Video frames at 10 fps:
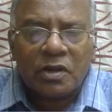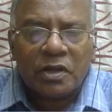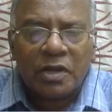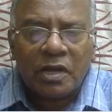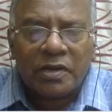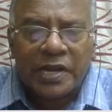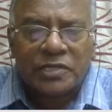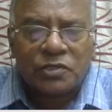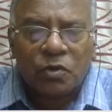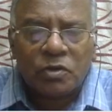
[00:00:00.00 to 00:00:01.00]

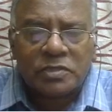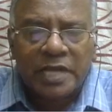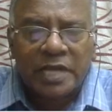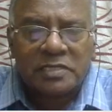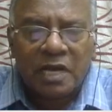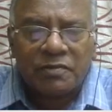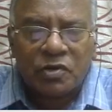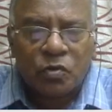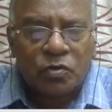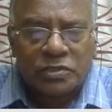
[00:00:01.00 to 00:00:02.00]
Ratio scales have
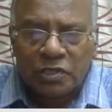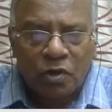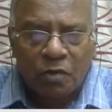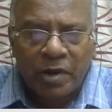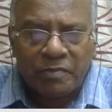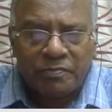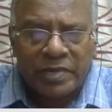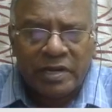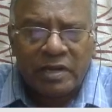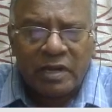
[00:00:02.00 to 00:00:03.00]
a true 0 point,
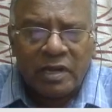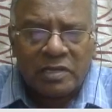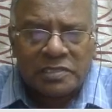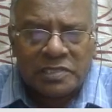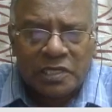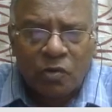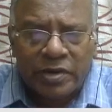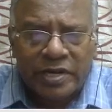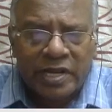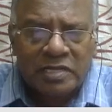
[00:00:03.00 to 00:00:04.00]
meaning
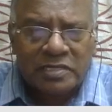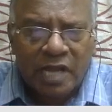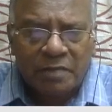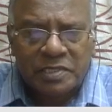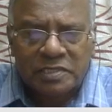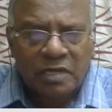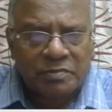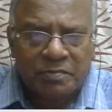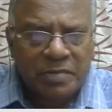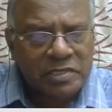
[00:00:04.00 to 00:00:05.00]
zero indicates the absence
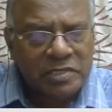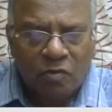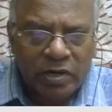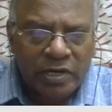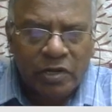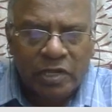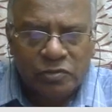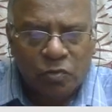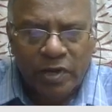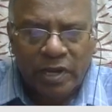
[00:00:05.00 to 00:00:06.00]
of the measured quantity.
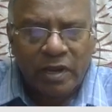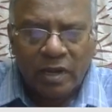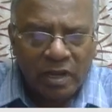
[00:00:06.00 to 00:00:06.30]
That's okay.